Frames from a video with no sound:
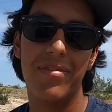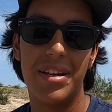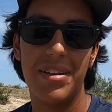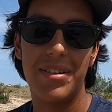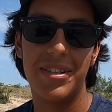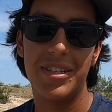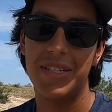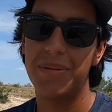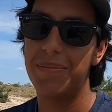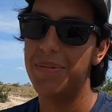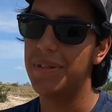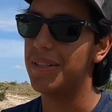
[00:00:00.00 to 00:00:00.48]
I've
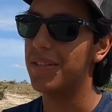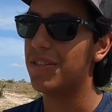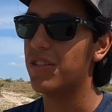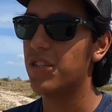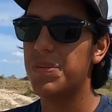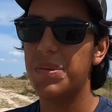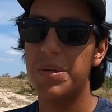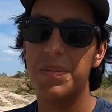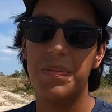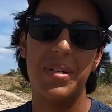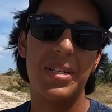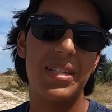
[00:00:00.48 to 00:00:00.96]
just been
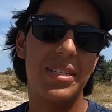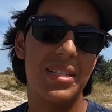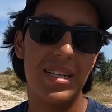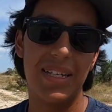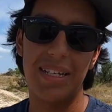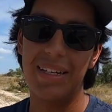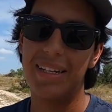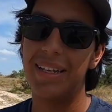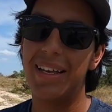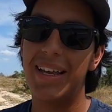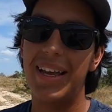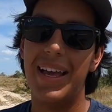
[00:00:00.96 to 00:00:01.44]
super busy
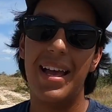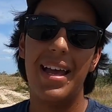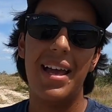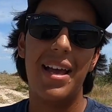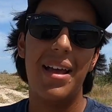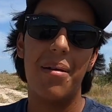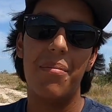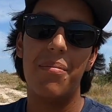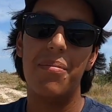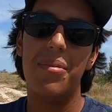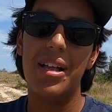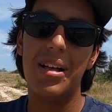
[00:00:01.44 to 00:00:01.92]
and
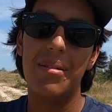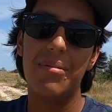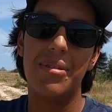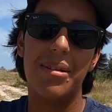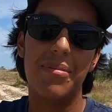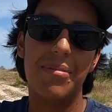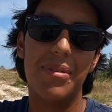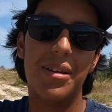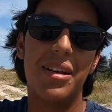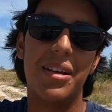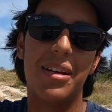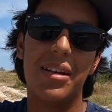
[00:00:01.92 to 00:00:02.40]
blah blah
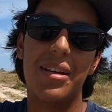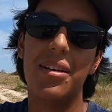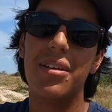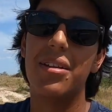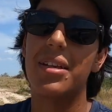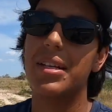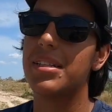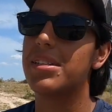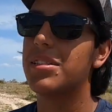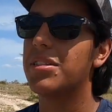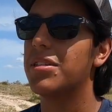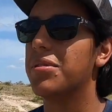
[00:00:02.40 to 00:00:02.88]
blah, you know,
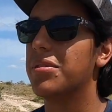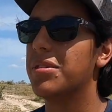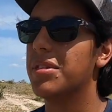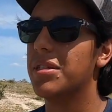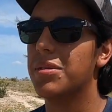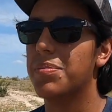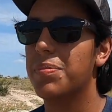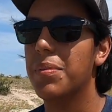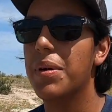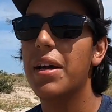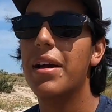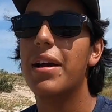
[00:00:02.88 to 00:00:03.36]
the
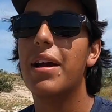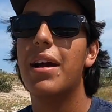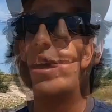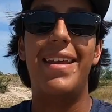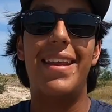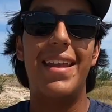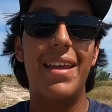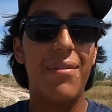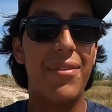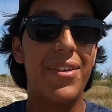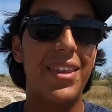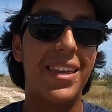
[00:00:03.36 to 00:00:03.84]
excuses. But
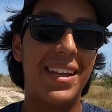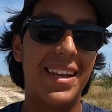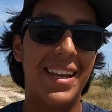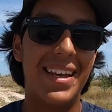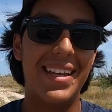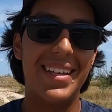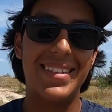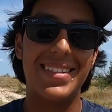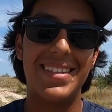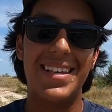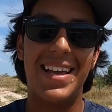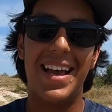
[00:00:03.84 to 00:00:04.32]

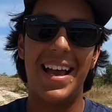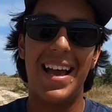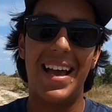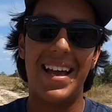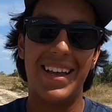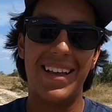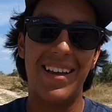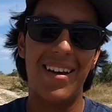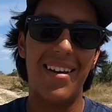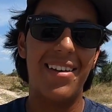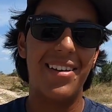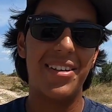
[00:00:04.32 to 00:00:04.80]
nevertheless, I
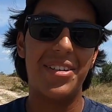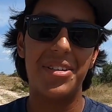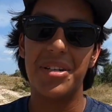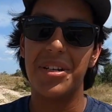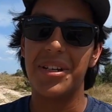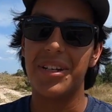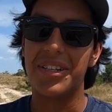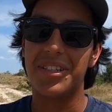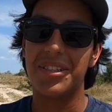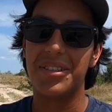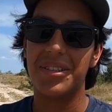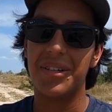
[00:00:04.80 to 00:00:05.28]
got a
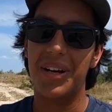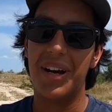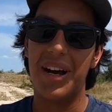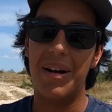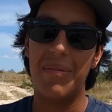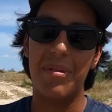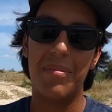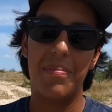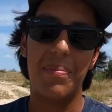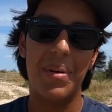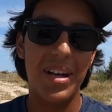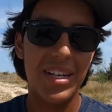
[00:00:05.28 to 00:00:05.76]
truck, so
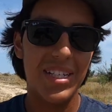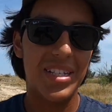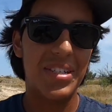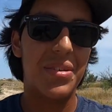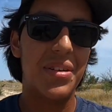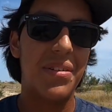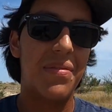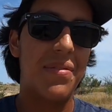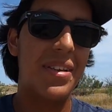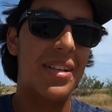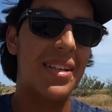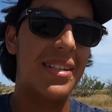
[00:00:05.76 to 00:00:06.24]
I'm about to
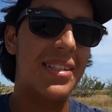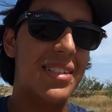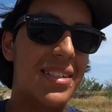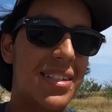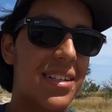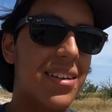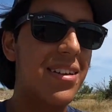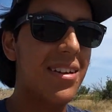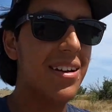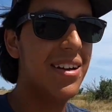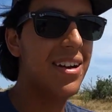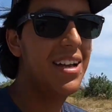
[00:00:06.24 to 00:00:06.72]
reveal it to
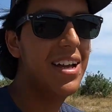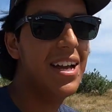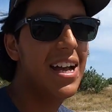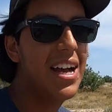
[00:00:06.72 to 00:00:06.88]
y'all.